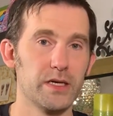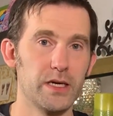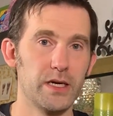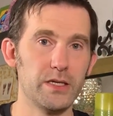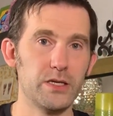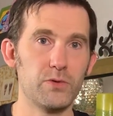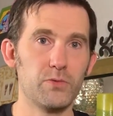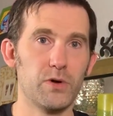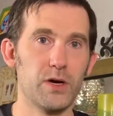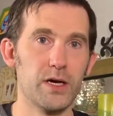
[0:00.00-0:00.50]

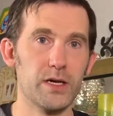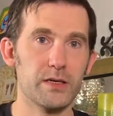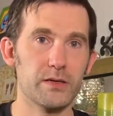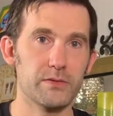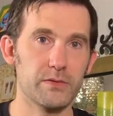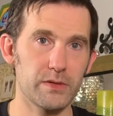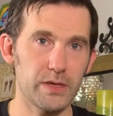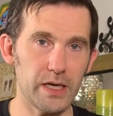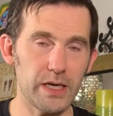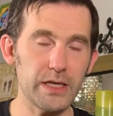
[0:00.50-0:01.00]
and you want
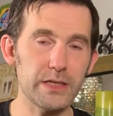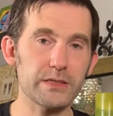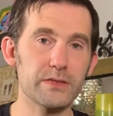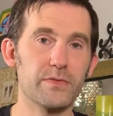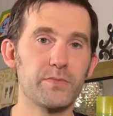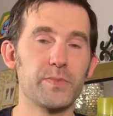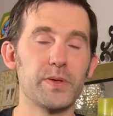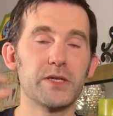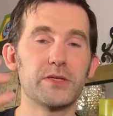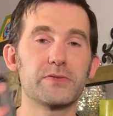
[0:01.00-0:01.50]
ease
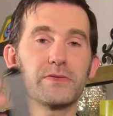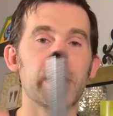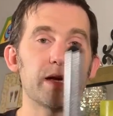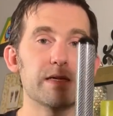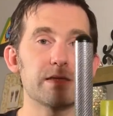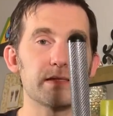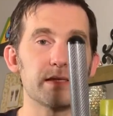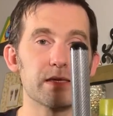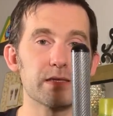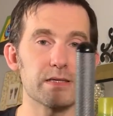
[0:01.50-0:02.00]
of pitch
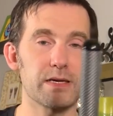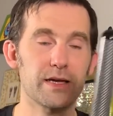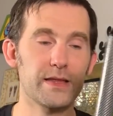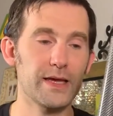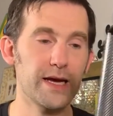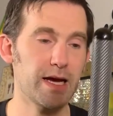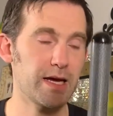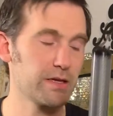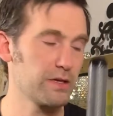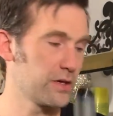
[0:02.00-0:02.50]
raise, things like
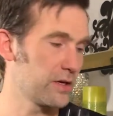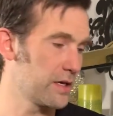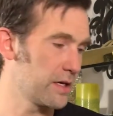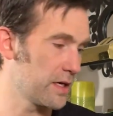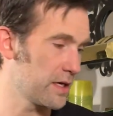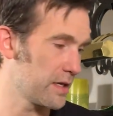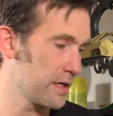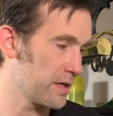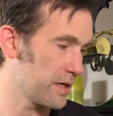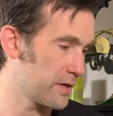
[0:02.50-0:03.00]
that, you can
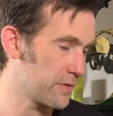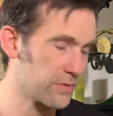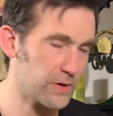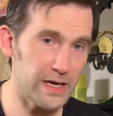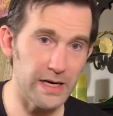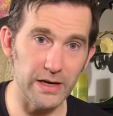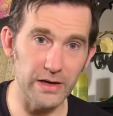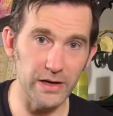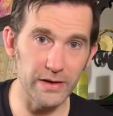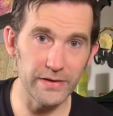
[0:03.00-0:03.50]
get
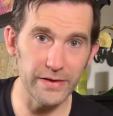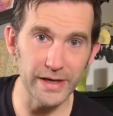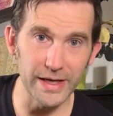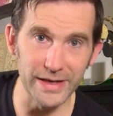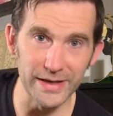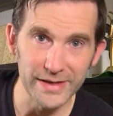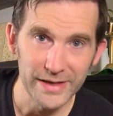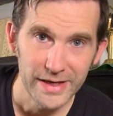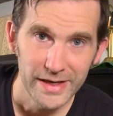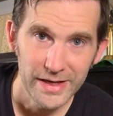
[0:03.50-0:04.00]
right out on the
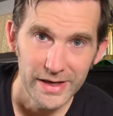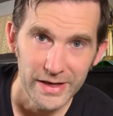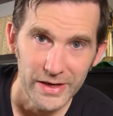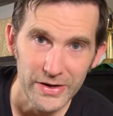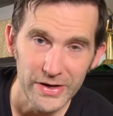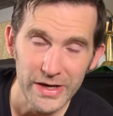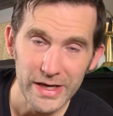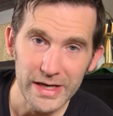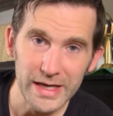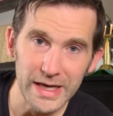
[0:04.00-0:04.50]
end.
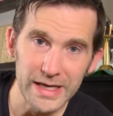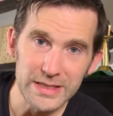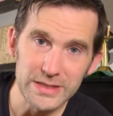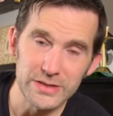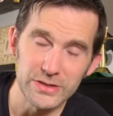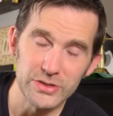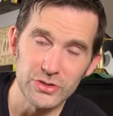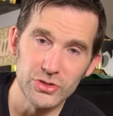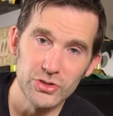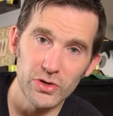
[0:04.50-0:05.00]
All right,
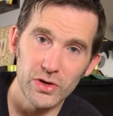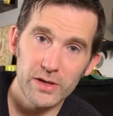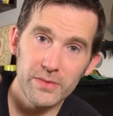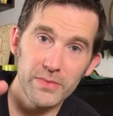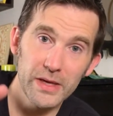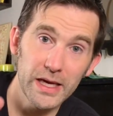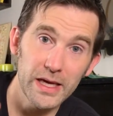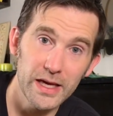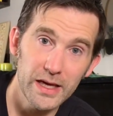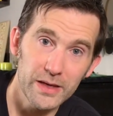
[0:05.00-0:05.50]
guys, join
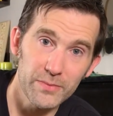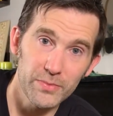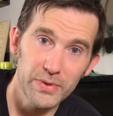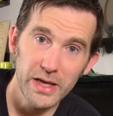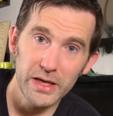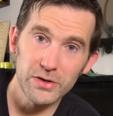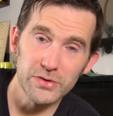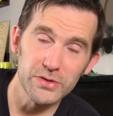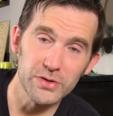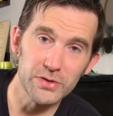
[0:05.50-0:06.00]
me,
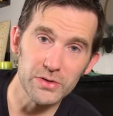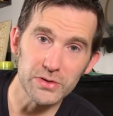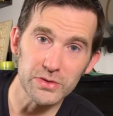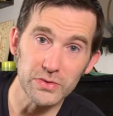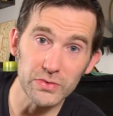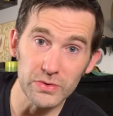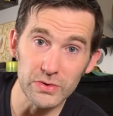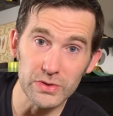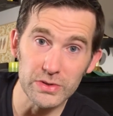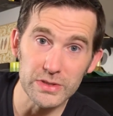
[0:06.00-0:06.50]

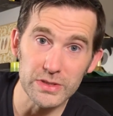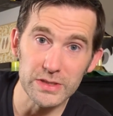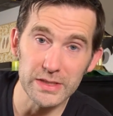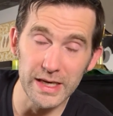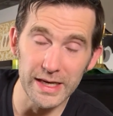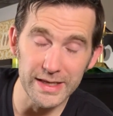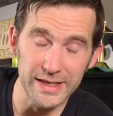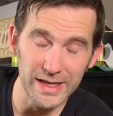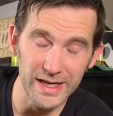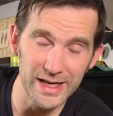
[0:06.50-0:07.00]

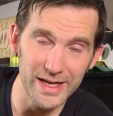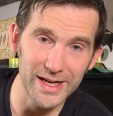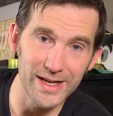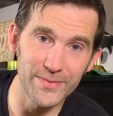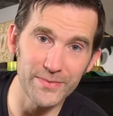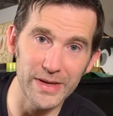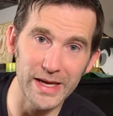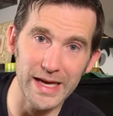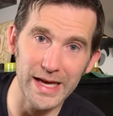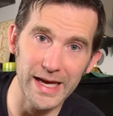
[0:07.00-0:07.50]

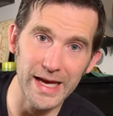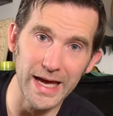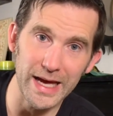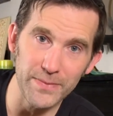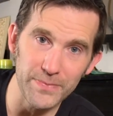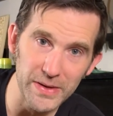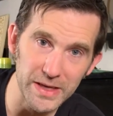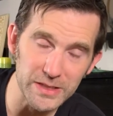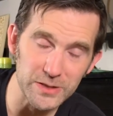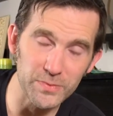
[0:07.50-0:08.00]
pianotunertools.com,
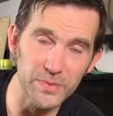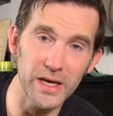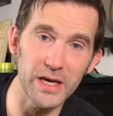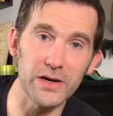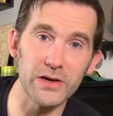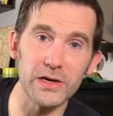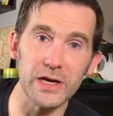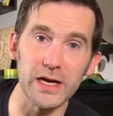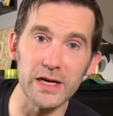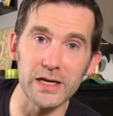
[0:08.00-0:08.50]

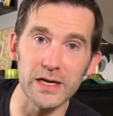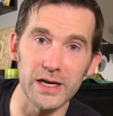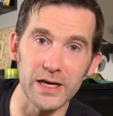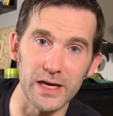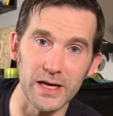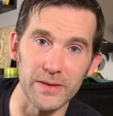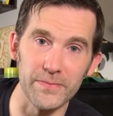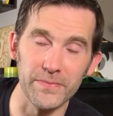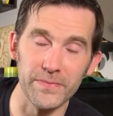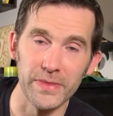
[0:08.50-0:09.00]

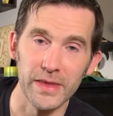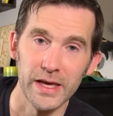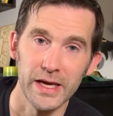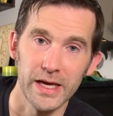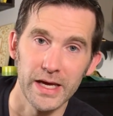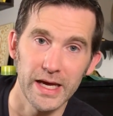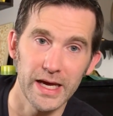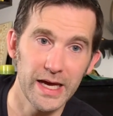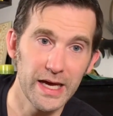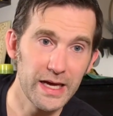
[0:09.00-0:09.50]
apexpiano.com.
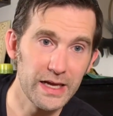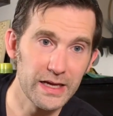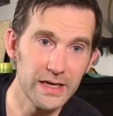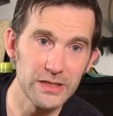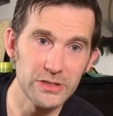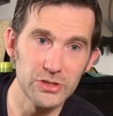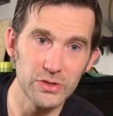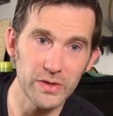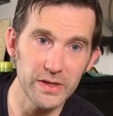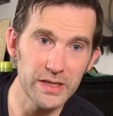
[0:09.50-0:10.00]

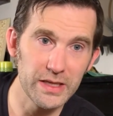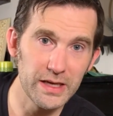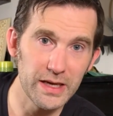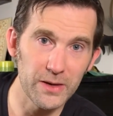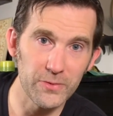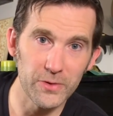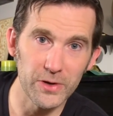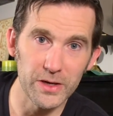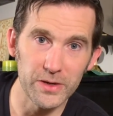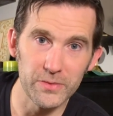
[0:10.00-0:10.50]
And join the
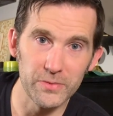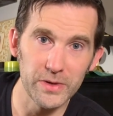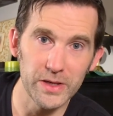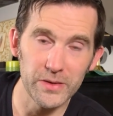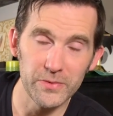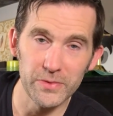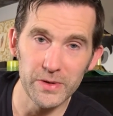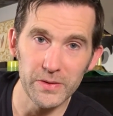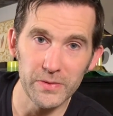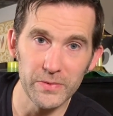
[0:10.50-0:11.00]
network.
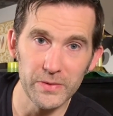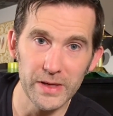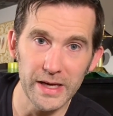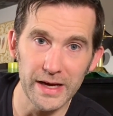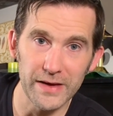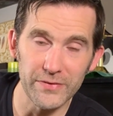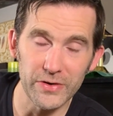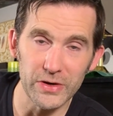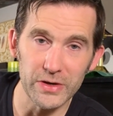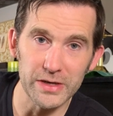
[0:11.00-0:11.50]
We
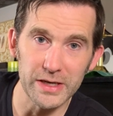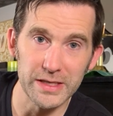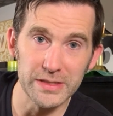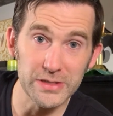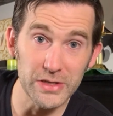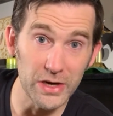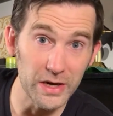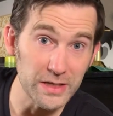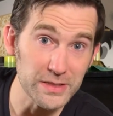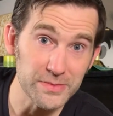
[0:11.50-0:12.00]
have all
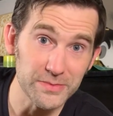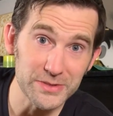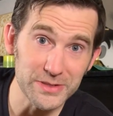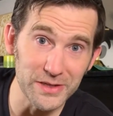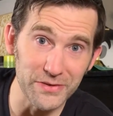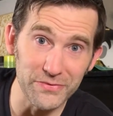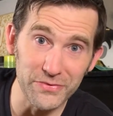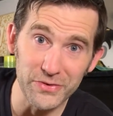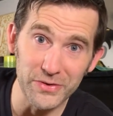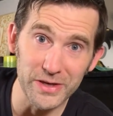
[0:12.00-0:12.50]
kinds of awesome
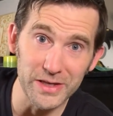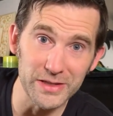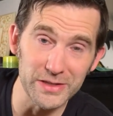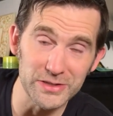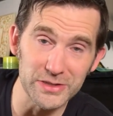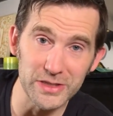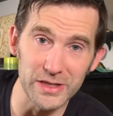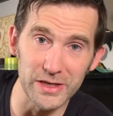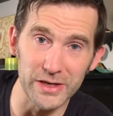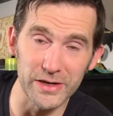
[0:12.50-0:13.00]
stuff for you
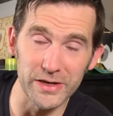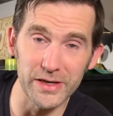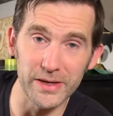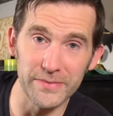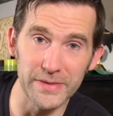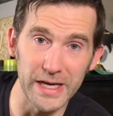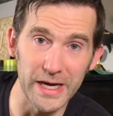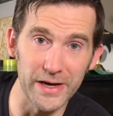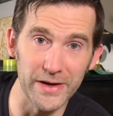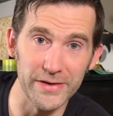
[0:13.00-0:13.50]
this year
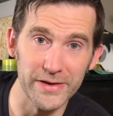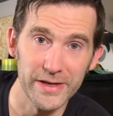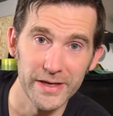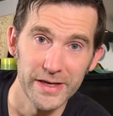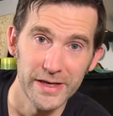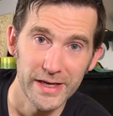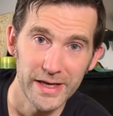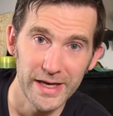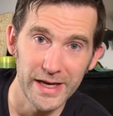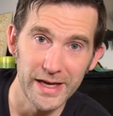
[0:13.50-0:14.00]
coming out,
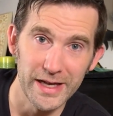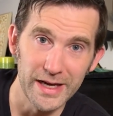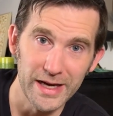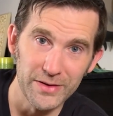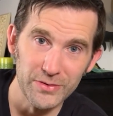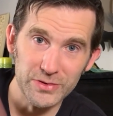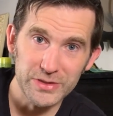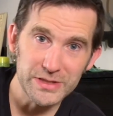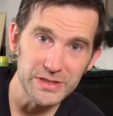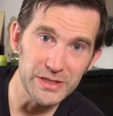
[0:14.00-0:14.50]
and I
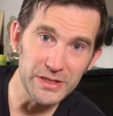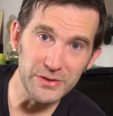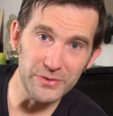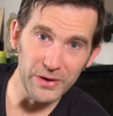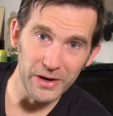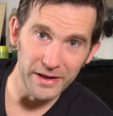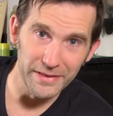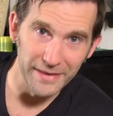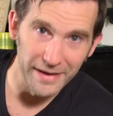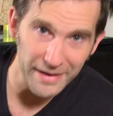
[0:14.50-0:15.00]
will see
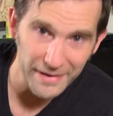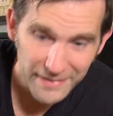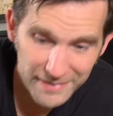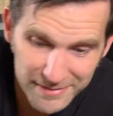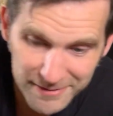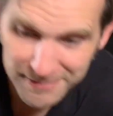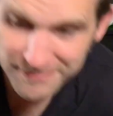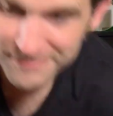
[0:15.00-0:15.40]
you on there.